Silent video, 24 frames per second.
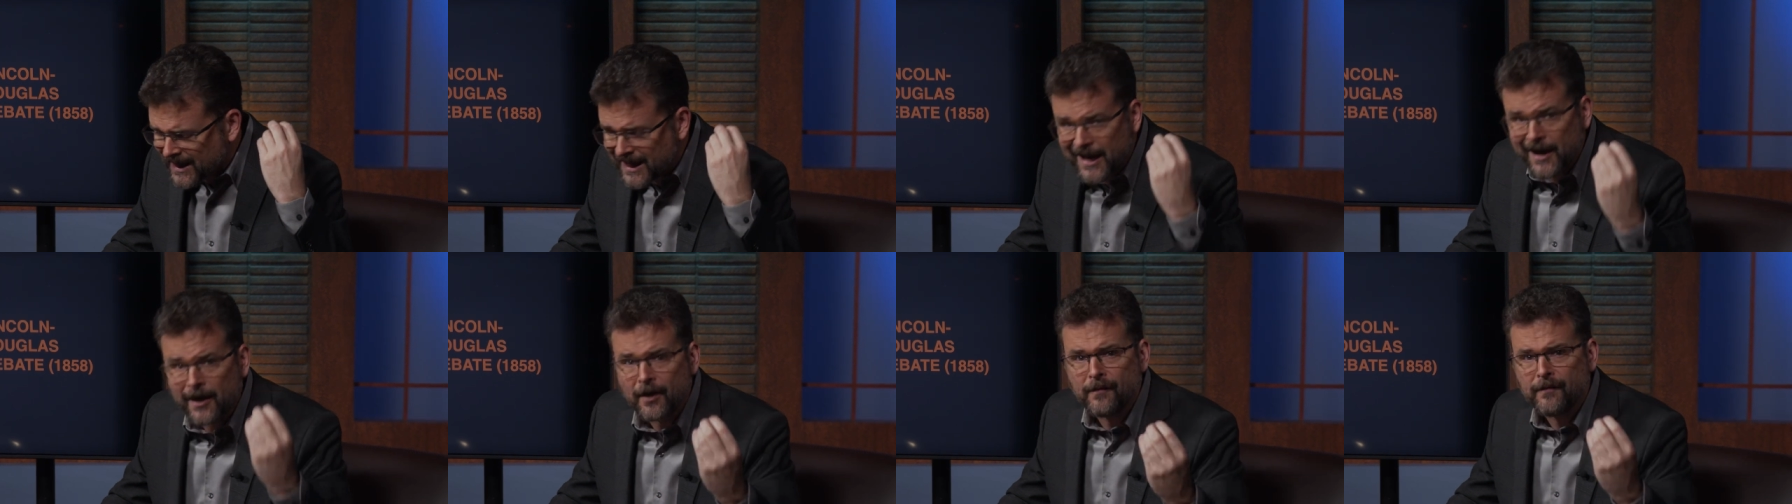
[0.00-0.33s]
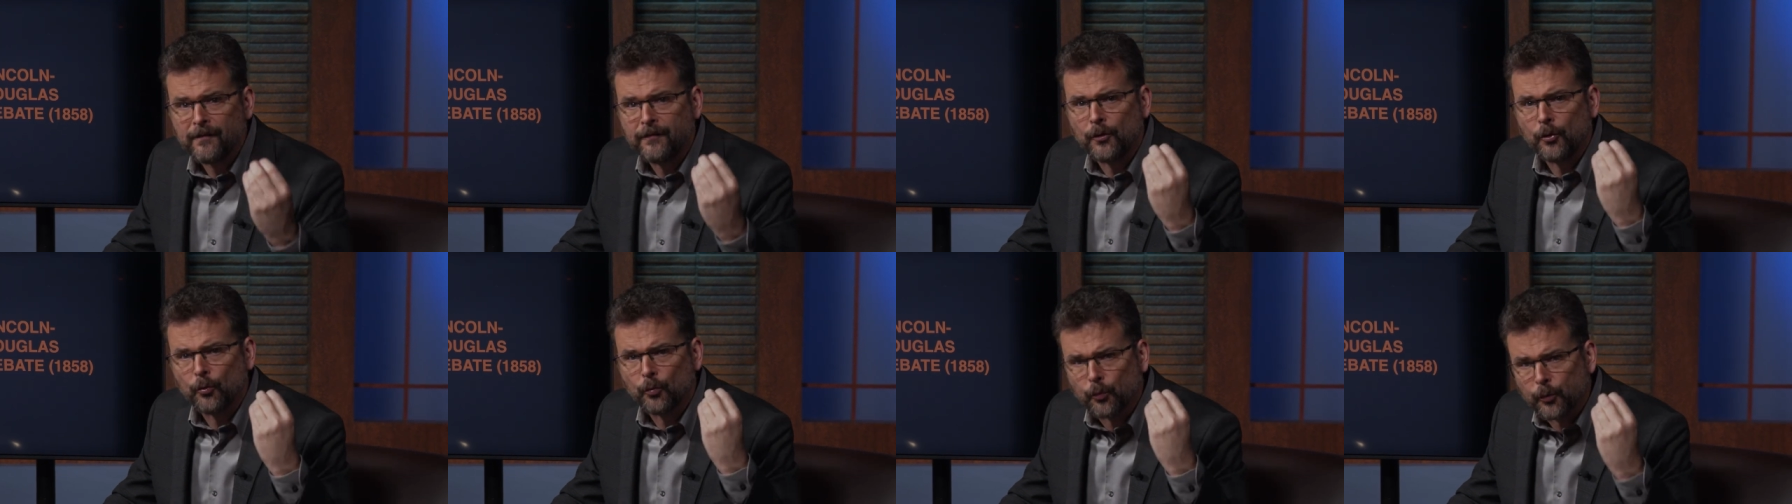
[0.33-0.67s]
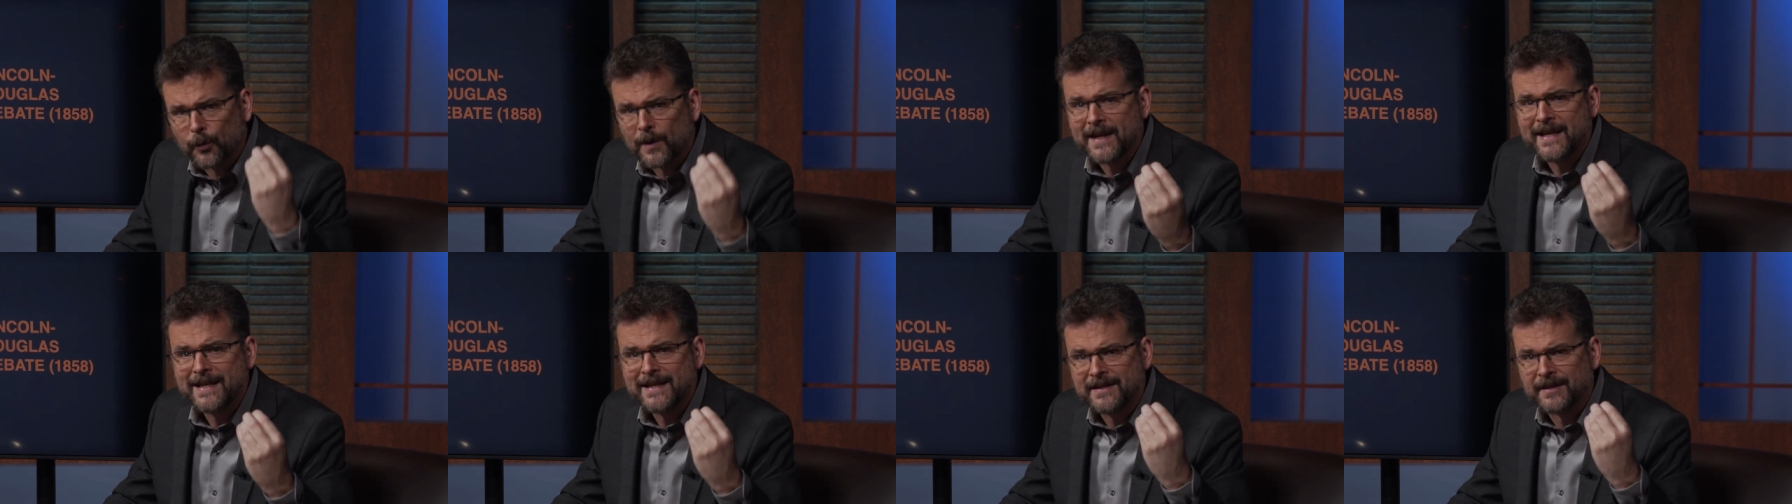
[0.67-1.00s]
careful
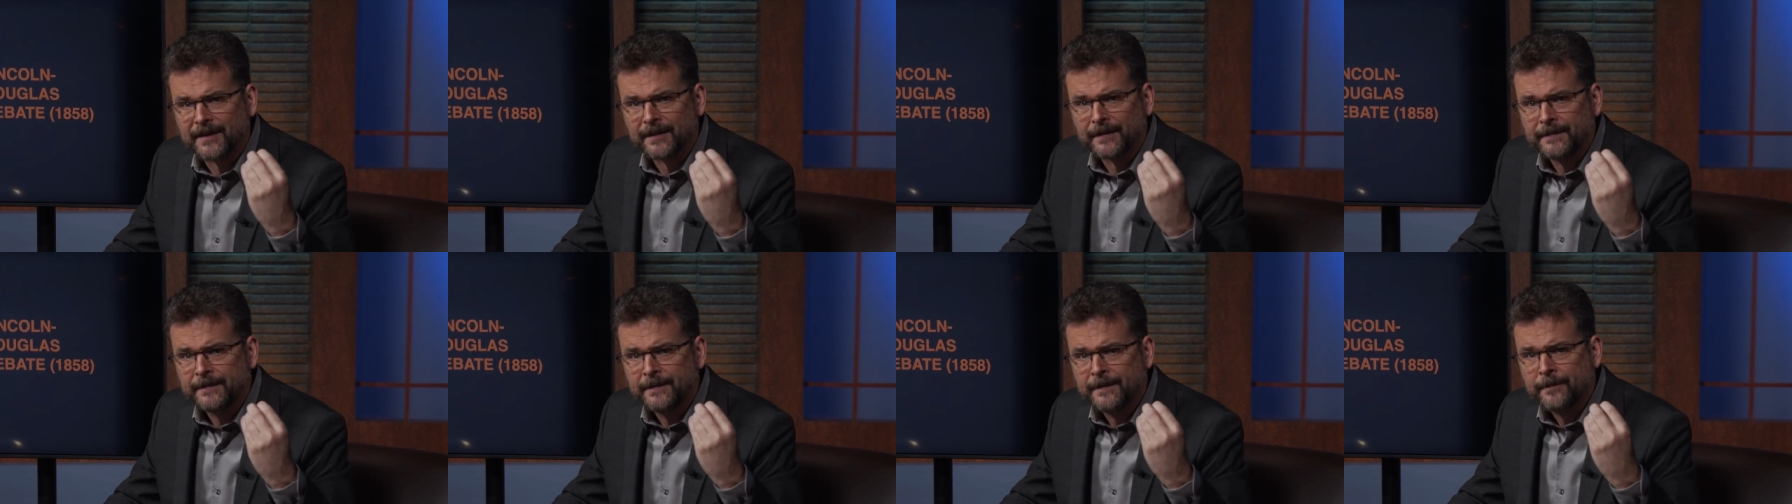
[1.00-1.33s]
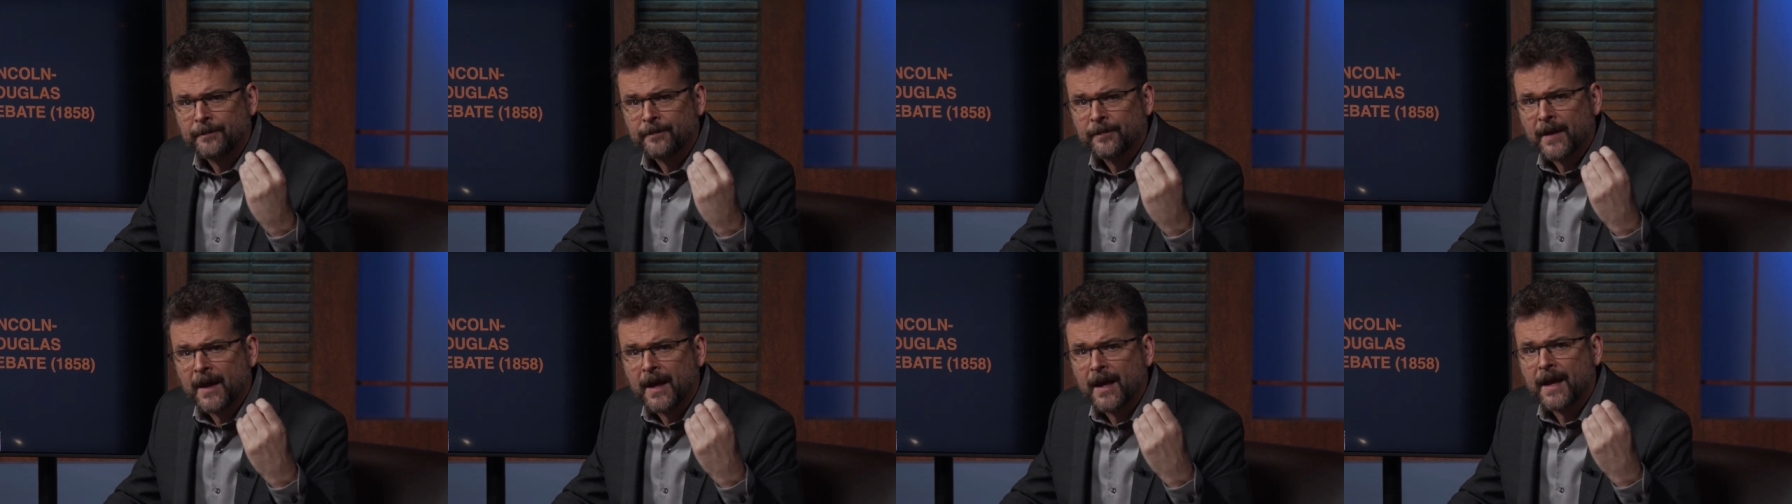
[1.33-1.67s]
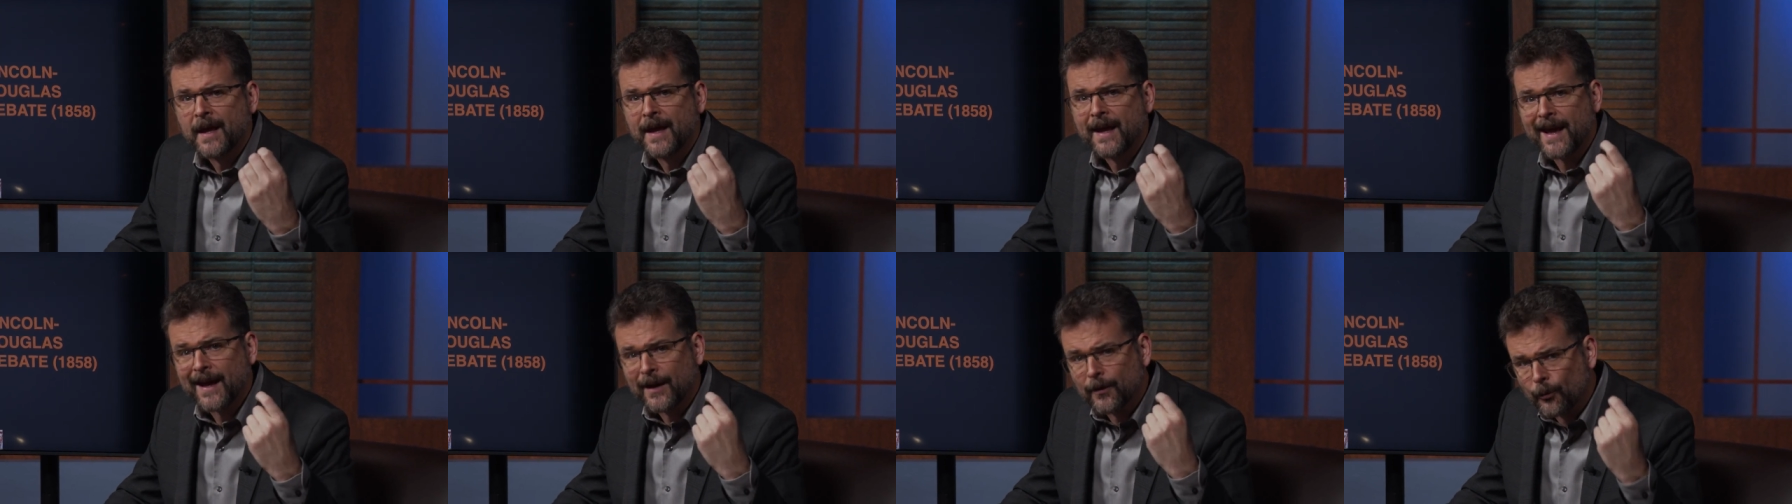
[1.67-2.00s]
reason
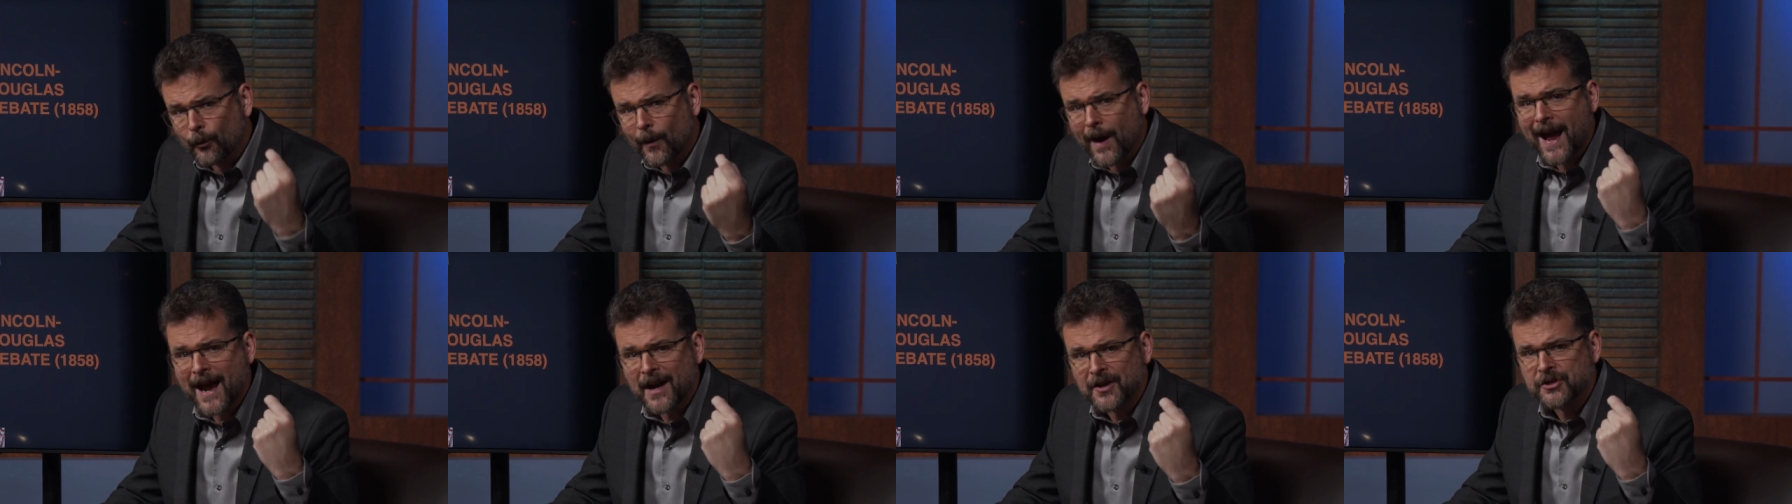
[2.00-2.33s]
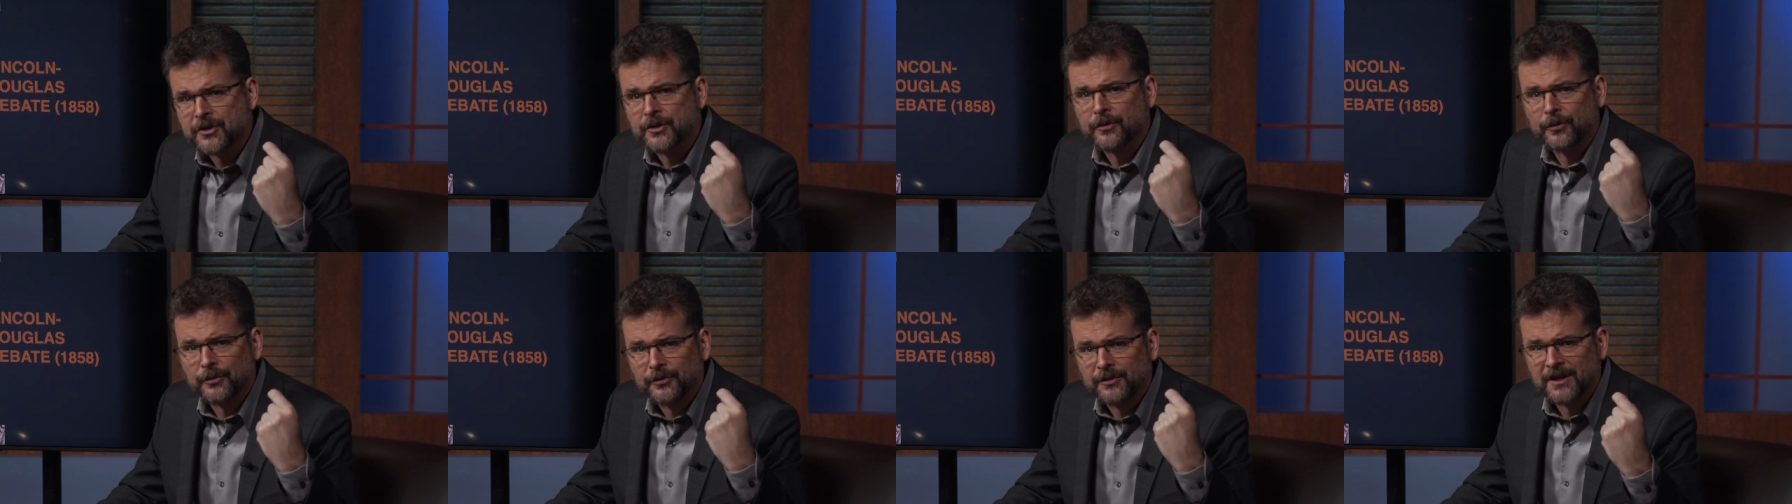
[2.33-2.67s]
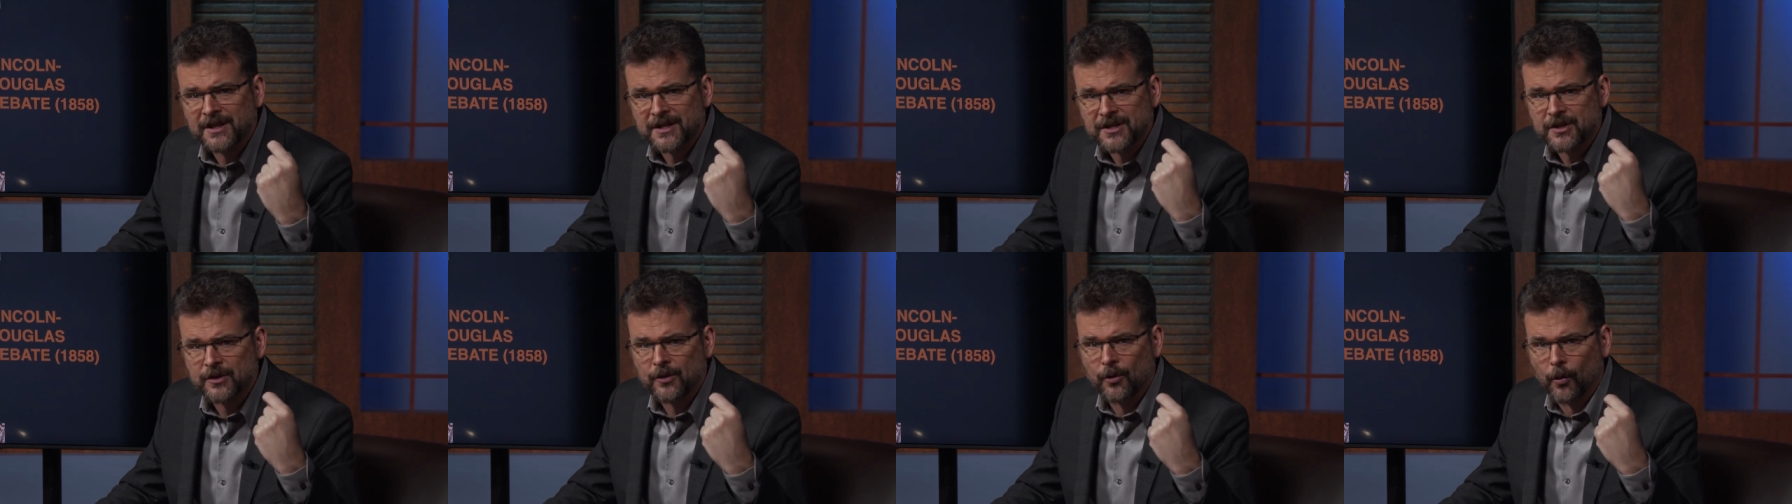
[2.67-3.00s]
and rational
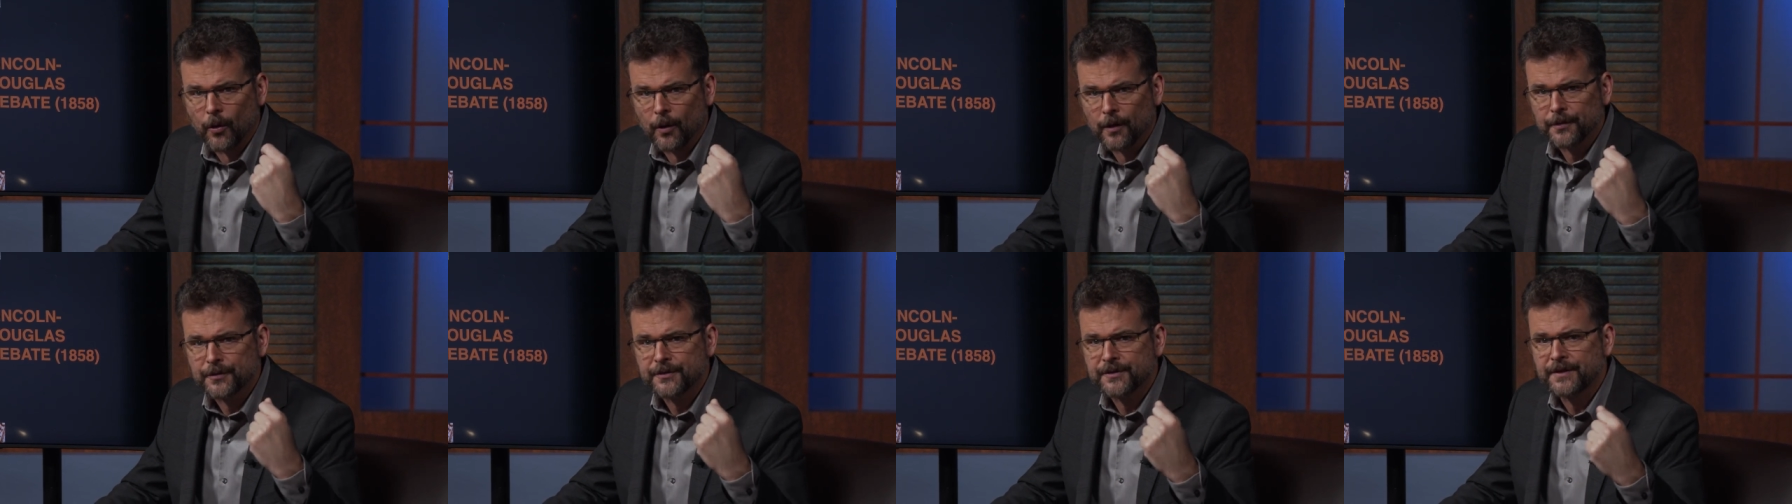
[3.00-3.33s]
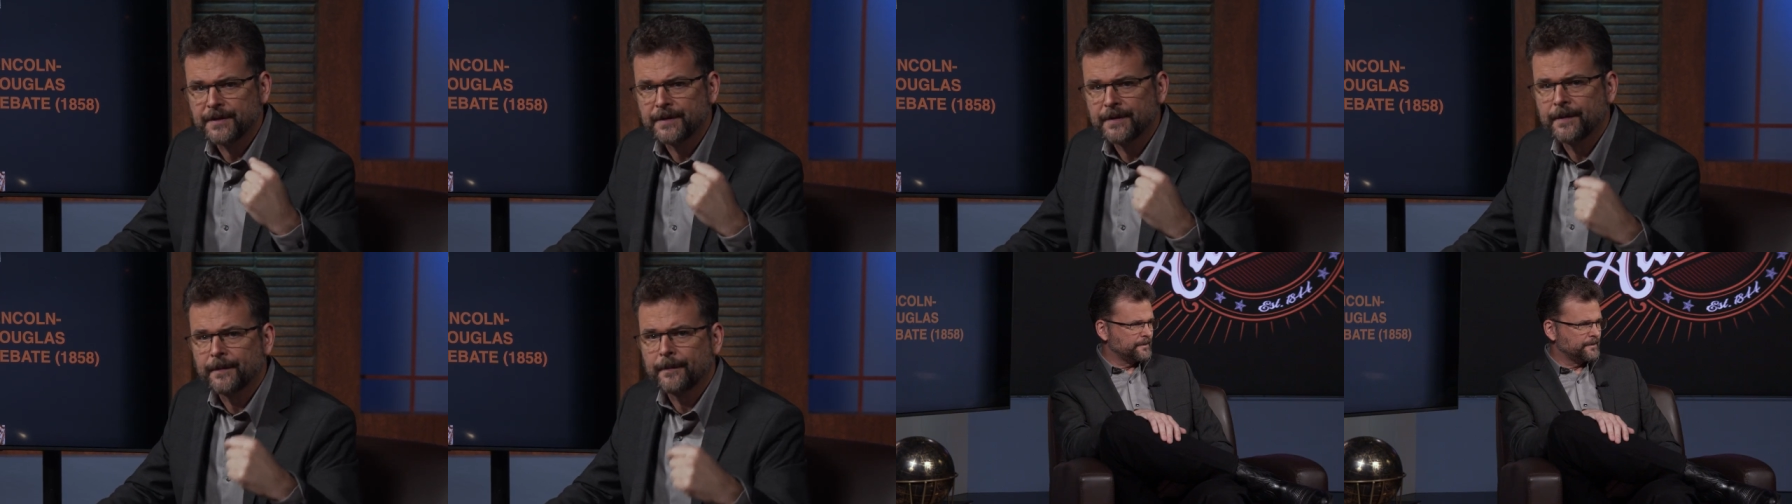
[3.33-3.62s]
discourse.